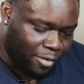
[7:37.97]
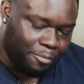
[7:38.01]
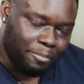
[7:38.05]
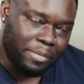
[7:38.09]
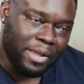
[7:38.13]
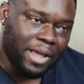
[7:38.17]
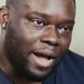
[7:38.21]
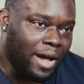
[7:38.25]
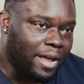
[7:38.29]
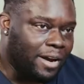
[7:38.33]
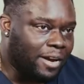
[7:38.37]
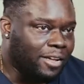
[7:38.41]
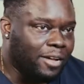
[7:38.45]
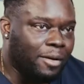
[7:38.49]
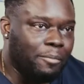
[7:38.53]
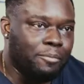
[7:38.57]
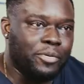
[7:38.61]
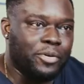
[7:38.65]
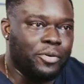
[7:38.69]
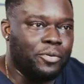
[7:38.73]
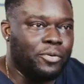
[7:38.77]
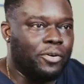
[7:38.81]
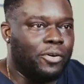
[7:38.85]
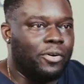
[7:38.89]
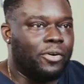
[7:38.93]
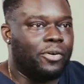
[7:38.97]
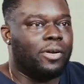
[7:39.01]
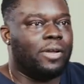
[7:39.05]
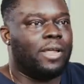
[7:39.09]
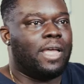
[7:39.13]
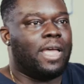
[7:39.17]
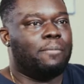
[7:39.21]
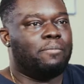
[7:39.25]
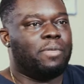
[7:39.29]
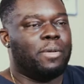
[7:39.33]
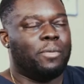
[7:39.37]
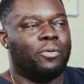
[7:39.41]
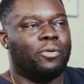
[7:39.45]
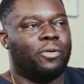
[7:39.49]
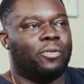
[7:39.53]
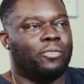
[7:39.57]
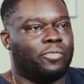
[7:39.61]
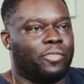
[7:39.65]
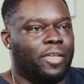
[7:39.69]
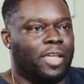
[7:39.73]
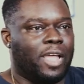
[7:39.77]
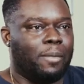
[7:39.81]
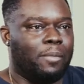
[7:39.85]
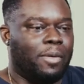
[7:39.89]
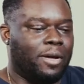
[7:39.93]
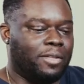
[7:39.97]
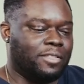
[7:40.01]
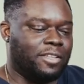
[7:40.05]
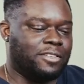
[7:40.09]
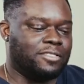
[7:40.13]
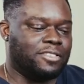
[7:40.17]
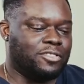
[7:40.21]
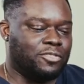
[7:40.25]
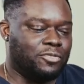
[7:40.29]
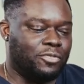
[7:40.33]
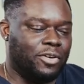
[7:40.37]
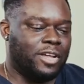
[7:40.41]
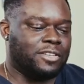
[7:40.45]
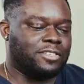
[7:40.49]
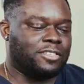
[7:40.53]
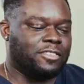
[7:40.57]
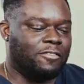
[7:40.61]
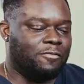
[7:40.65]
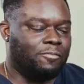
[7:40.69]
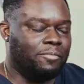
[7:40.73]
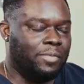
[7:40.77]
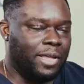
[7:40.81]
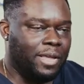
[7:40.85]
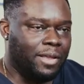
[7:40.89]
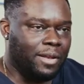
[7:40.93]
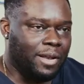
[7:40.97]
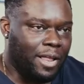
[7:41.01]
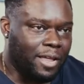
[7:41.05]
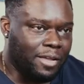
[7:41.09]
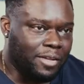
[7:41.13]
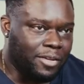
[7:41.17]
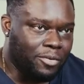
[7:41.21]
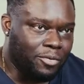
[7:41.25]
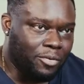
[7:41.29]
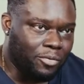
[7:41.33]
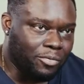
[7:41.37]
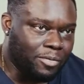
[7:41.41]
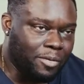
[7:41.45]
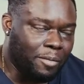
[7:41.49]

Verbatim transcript: behind a computer, and people don't think about the stress of being like, you know,